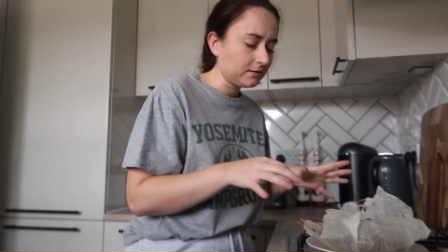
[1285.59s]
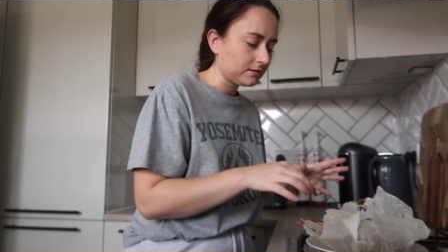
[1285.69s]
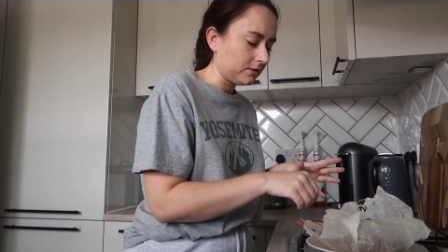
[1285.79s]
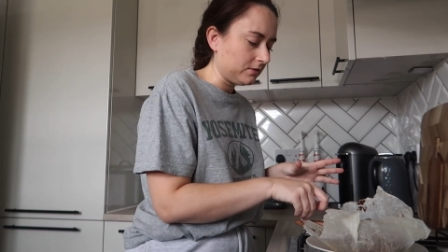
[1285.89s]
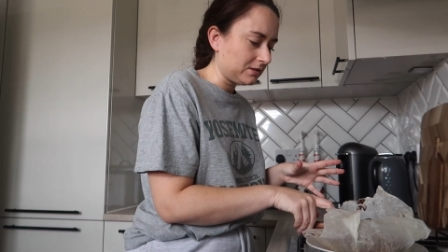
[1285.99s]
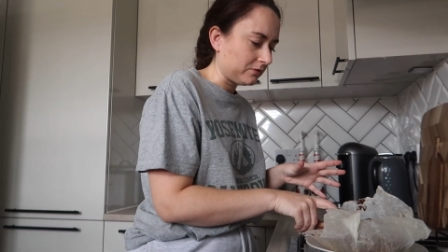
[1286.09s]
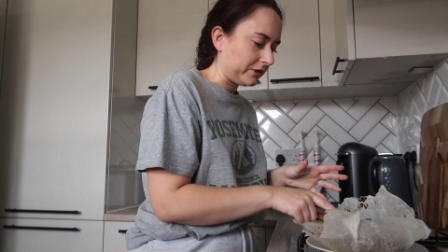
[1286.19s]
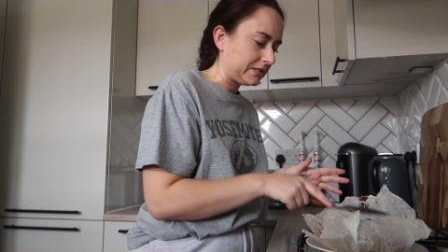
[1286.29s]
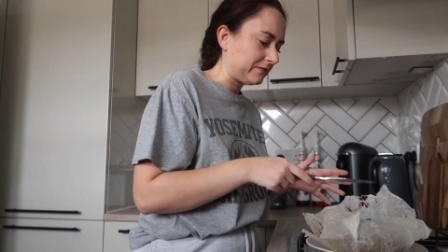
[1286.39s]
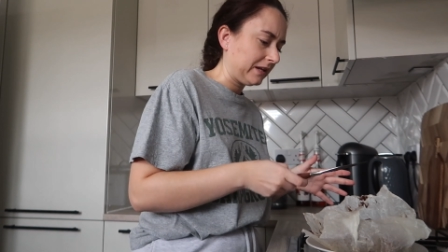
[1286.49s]
because I use
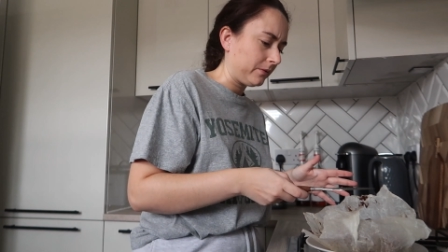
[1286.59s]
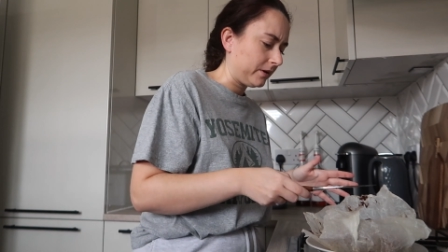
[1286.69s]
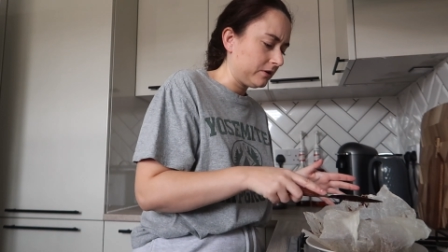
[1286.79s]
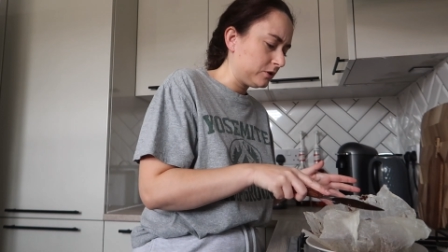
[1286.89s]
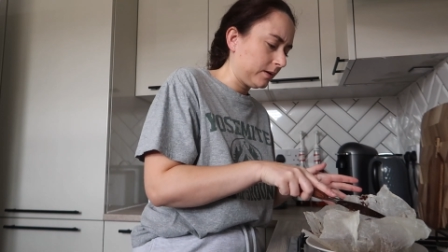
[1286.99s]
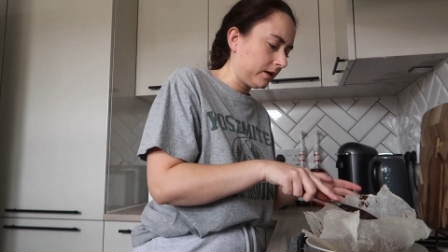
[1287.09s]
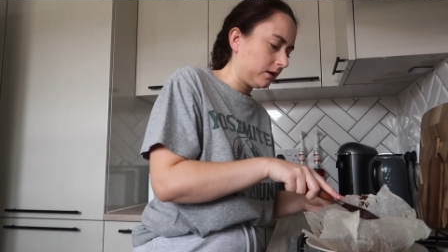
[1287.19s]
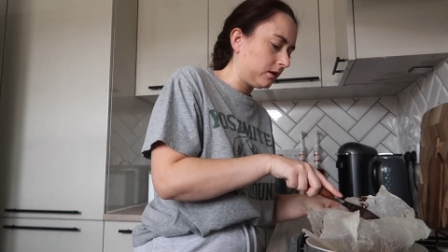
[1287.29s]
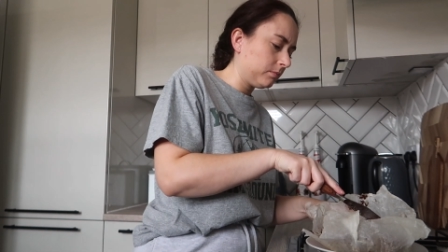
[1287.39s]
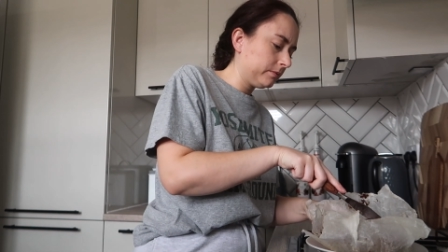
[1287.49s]
self-raising flour, I use
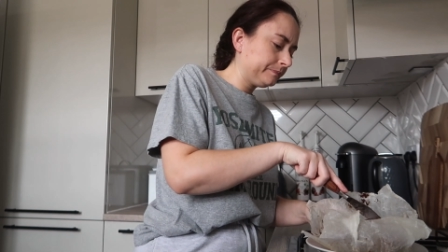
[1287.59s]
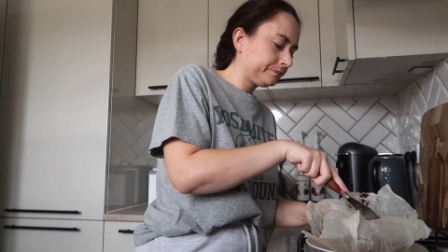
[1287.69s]
bicarb,